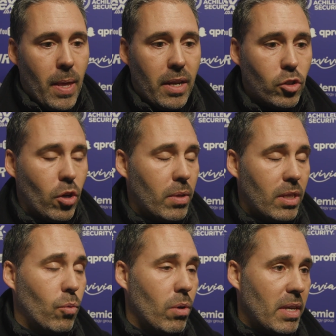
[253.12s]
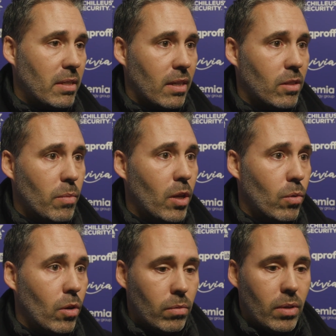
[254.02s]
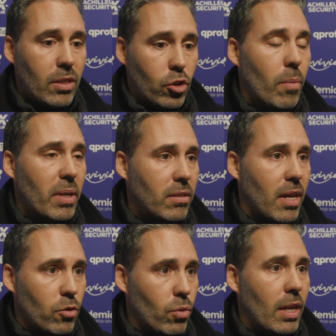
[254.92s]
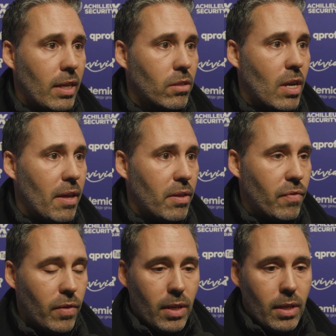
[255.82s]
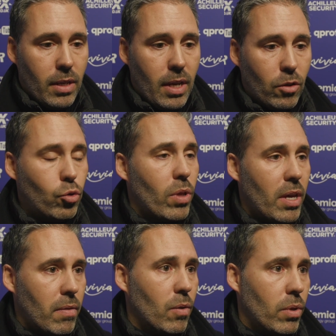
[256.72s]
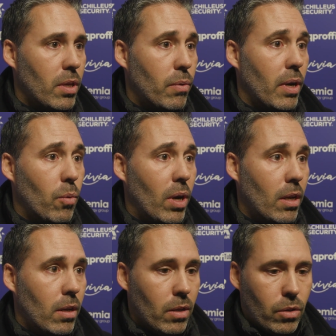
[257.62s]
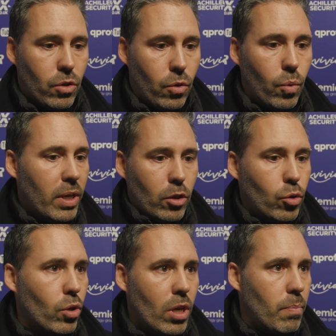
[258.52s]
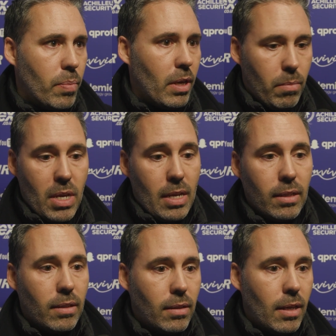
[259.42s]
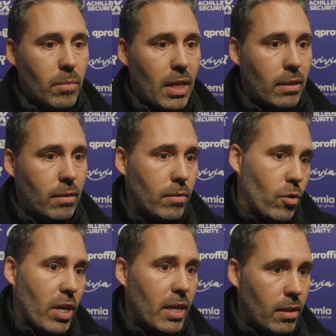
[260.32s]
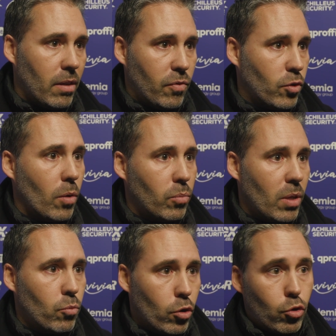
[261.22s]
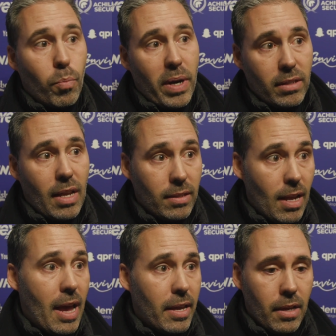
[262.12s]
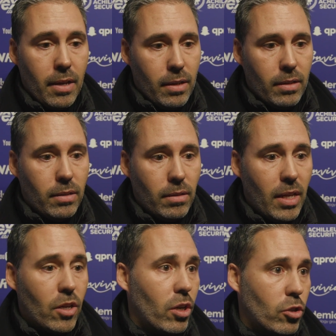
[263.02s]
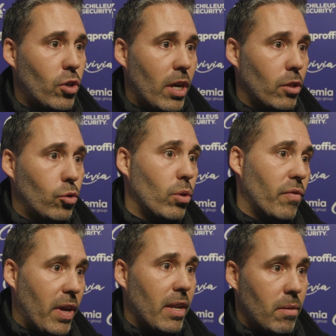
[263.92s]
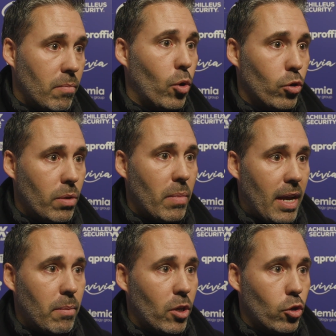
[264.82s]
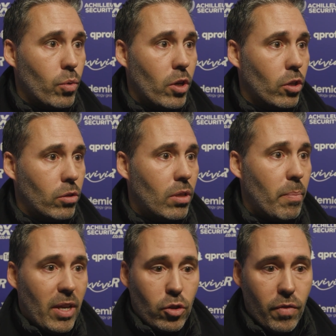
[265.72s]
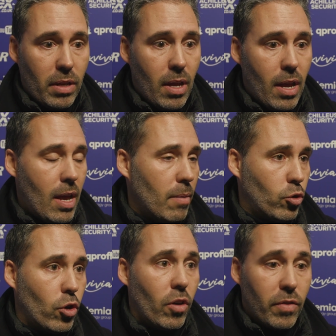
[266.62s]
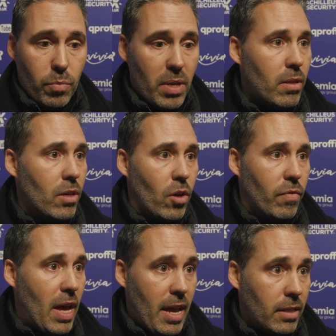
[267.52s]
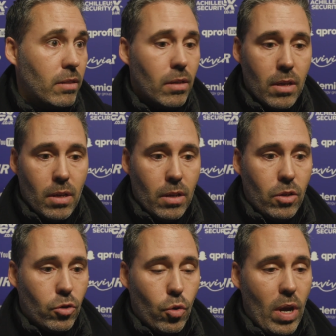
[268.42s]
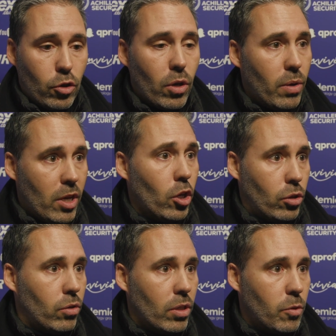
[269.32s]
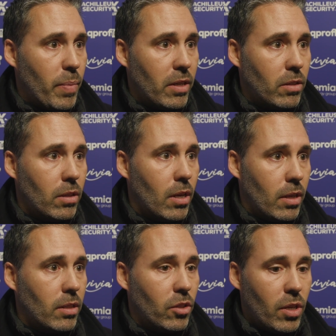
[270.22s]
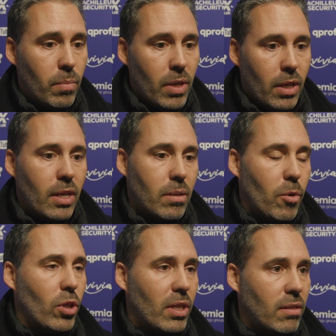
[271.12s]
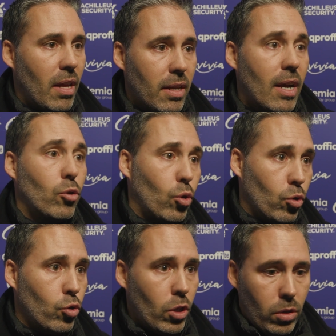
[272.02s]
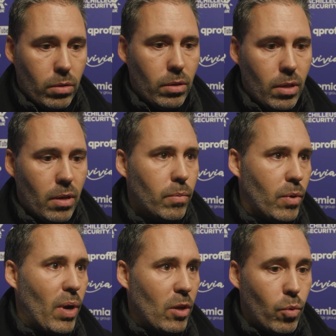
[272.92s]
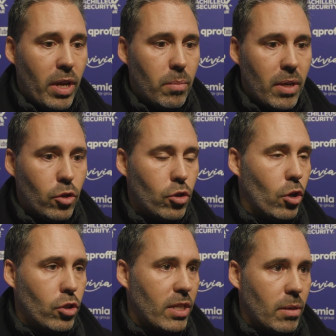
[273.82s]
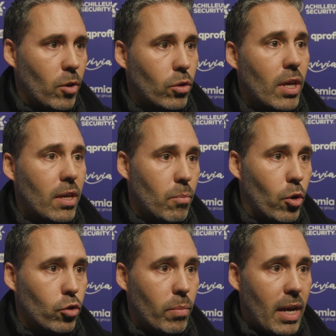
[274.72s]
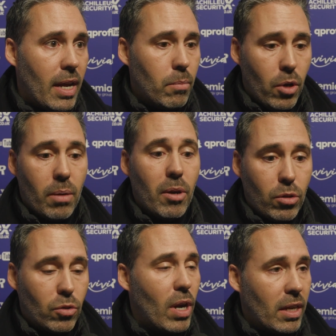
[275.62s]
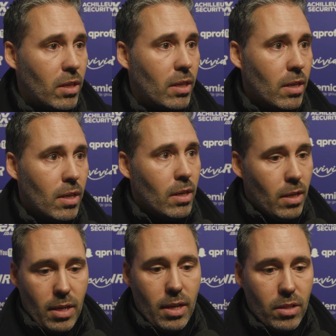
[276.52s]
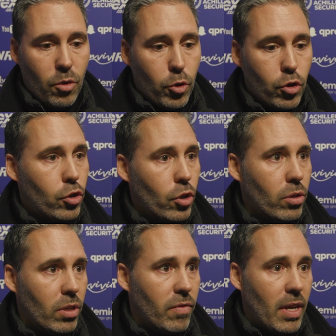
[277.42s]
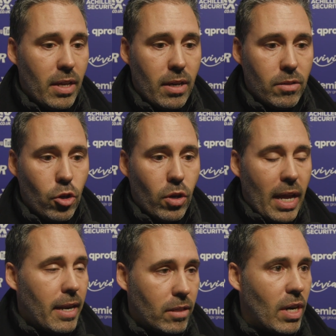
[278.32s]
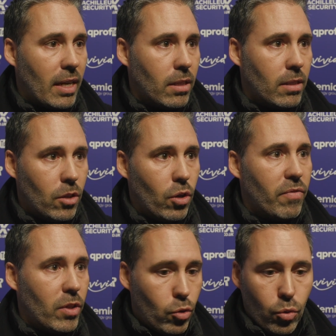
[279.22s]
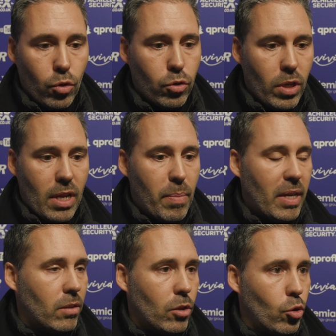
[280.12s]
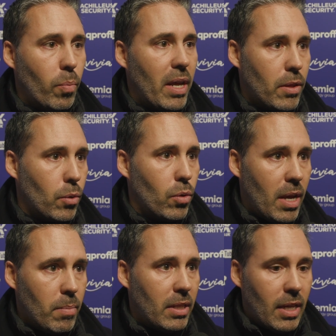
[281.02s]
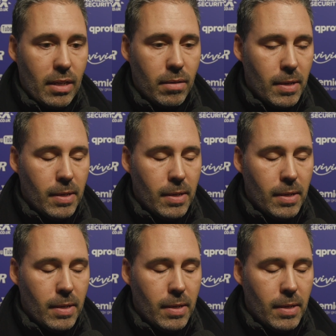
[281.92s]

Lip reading: and it's something that we missed against Millwall, at some extent as well against Cardiff, and today I think we did really well. So we need to keep being this team that, okay, if some team wants to press us high, they're going to struggle to defend and balls in behind, because we got the pace of Armstrong, of Smithy, of Dykes. So actually we got this space in the team. It's about understanding how to use it in the right way, because it's not just about kicking balls on behind, but about attracting the position. If they don't get attracted, then you have the tools, the capacity to play through them, and then